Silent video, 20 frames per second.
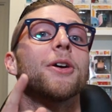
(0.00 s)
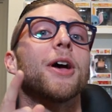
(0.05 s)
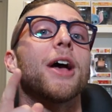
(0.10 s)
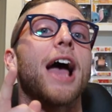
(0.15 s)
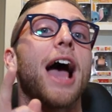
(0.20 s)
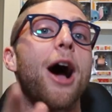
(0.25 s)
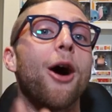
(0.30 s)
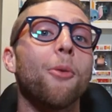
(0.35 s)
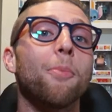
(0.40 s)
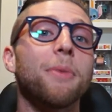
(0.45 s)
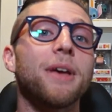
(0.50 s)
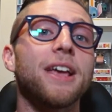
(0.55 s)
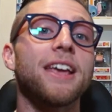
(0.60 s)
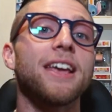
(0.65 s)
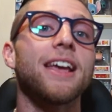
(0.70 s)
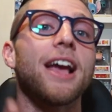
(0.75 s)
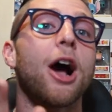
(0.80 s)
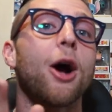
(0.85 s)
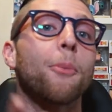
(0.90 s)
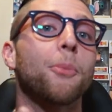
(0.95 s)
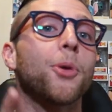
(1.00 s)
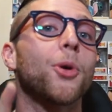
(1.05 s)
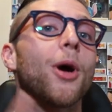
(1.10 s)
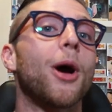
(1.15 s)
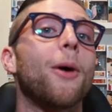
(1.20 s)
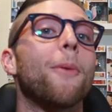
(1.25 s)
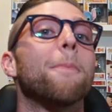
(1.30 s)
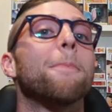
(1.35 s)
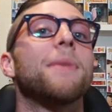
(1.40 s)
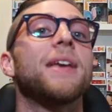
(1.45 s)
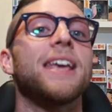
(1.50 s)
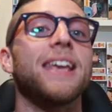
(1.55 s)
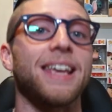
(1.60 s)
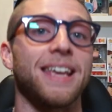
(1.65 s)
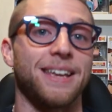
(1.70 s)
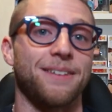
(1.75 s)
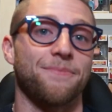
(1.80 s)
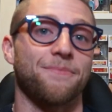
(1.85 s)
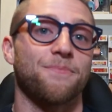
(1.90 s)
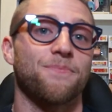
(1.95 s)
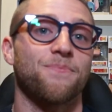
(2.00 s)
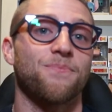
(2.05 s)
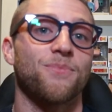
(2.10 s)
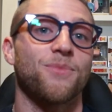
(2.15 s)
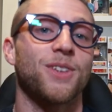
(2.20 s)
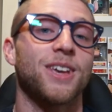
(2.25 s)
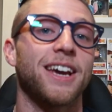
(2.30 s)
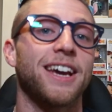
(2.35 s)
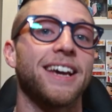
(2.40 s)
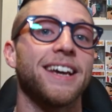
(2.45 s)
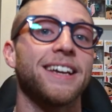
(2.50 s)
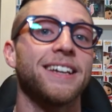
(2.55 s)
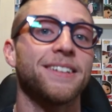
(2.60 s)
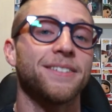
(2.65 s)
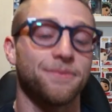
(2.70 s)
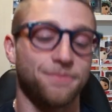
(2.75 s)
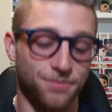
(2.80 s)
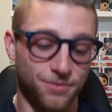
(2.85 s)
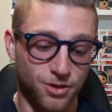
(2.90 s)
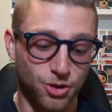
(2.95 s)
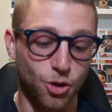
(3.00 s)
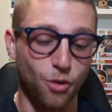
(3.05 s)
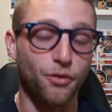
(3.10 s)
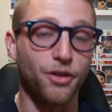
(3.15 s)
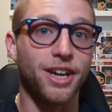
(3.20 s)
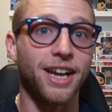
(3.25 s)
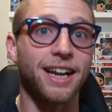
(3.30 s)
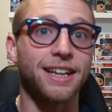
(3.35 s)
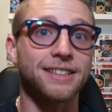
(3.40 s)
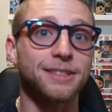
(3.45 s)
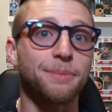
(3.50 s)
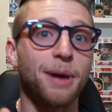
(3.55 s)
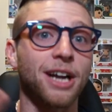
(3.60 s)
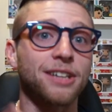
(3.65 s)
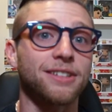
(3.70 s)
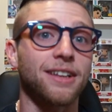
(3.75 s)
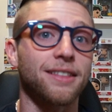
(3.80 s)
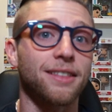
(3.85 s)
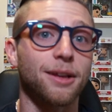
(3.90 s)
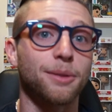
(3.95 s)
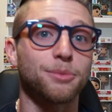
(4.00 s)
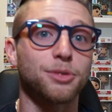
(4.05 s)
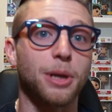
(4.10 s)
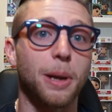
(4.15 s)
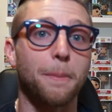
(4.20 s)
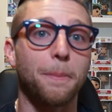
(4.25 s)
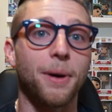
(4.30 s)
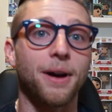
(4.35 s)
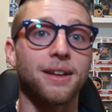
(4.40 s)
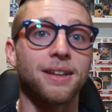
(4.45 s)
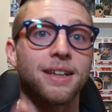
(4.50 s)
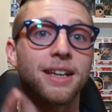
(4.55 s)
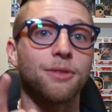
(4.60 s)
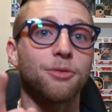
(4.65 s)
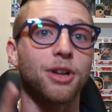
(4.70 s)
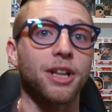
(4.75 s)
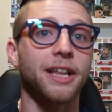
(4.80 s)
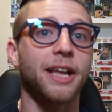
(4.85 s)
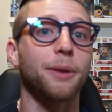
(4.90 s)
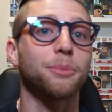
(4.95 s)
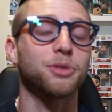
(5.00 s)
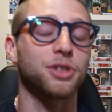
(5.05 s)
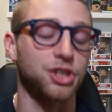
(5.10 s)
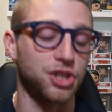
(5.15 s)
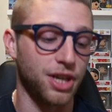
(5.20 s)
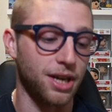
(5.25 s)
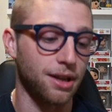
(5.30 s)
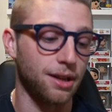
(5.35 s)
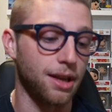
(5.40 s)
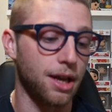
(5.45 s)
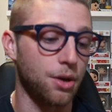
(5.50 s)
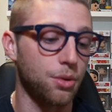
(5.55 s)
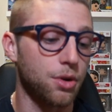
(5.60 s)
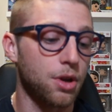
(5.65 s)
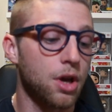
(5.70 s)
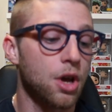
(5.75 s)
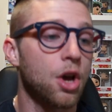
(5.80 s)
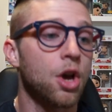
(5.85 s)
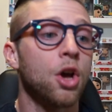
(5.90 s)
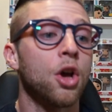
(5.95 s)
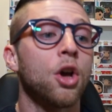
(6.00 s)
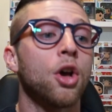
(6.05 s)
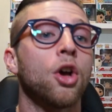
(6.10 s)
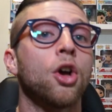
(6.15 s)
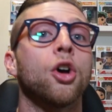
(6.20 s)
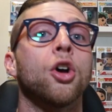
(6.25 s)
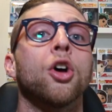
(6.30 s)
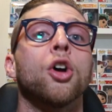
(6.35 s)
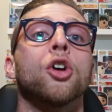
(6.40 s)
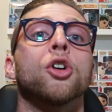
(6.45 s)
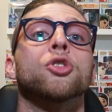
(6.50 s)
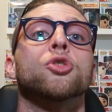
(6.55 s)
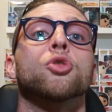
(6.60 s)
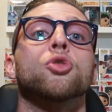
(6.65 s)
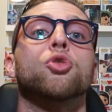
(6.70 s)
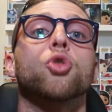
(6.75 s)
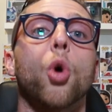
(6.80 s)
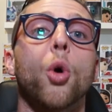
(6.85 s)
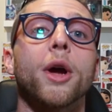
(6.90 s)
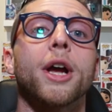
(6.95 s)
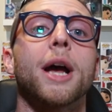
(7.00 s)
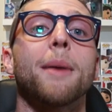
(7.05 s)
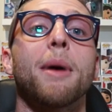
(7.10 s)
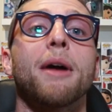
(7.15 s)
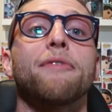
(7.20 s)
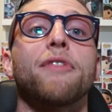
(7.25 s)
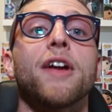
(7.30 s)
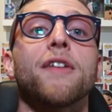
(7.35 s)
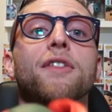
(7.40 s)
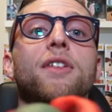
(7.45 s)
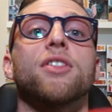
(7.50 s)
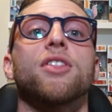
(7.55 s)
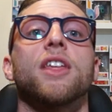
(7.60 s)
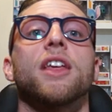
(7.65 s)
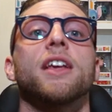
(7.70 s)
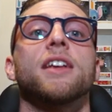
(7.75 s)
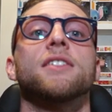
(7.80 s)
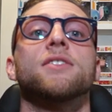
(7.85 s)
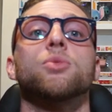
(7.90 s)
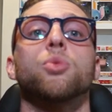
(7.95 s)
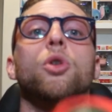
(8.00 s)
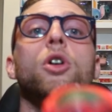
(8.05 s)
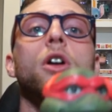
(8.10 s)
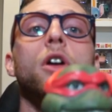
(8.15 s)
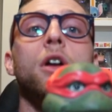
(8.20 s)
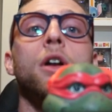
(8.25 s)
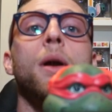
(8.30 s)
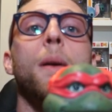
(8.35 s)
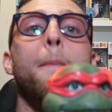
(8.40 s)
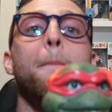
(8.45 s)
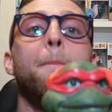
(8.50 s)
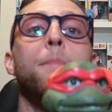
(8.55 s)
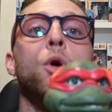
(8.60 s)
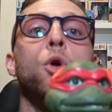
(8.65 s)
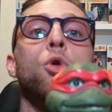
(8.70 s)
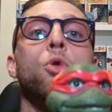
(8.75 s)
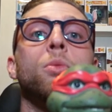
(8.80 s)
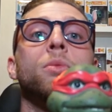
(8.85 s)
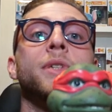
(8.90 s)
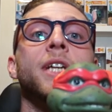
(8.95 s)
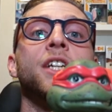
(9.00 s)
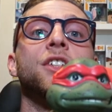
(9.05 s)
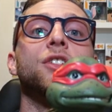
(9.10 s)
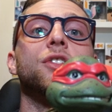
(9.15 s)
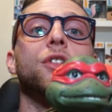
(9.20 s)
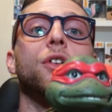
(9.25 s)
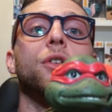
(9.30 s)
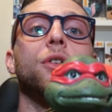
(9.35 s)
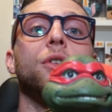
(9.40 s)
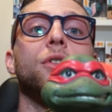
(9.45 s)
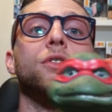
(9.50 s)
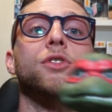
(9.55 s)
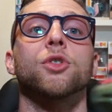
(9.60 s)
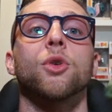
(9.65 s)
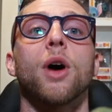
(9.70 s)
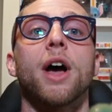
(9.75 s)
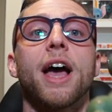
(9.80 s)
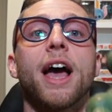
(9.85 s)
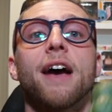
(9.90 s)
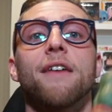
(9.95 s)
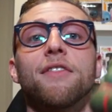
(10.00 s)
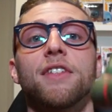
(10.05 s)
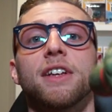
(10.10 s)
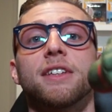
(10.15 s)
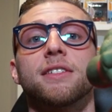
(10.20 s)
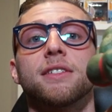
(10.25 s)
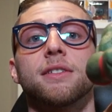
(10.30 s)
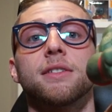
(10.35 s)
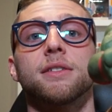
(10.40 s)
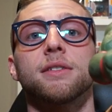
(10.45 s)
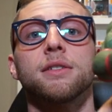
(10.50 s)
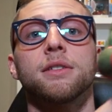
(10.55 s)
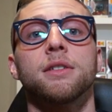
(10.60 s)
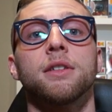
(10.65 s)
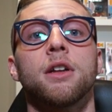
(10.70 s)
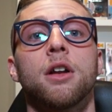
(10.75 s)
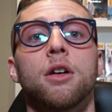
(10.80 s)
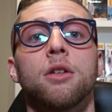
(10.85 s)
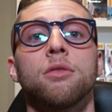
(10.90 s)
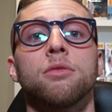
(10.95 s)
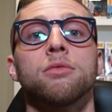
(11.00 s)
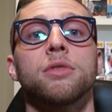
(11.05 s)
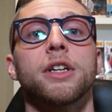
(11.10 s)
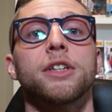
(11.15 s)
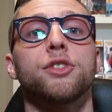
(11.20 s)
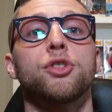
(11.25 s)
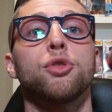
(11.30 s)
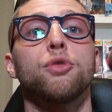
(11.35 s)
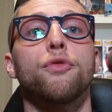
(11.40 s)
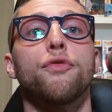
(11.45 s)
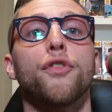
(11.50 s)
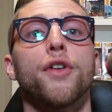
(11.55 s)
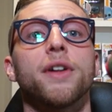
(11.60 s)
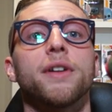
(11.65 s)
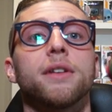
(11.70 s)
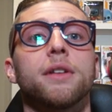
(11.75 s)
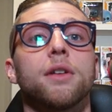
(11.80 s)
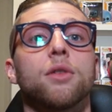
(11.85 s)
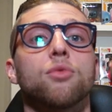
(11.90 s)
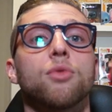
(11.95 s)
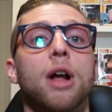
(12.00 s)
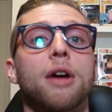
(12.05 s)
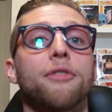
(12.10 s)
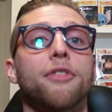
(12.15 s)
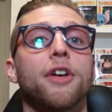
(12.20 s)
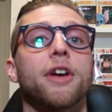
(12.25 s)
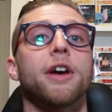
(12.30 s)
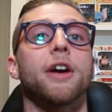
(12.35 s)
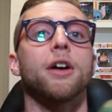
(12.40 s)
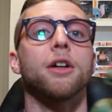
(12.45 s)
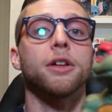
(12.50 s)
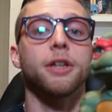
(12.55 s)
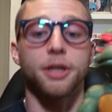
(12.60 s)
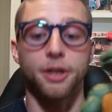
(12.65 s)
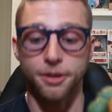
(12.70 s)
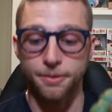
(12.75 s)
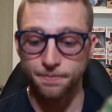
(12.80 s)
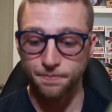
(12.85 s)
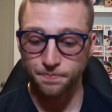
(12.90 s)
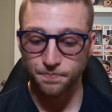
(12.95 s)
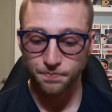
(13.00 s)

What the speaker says: Help me, help you, help me. Okay? So don't forget, smash that thumbs up button. It really helps the channel out. So growing up, my favorite things were, boom, Ninja Turtles. So I have this, you know, like 2-foot Raphael here.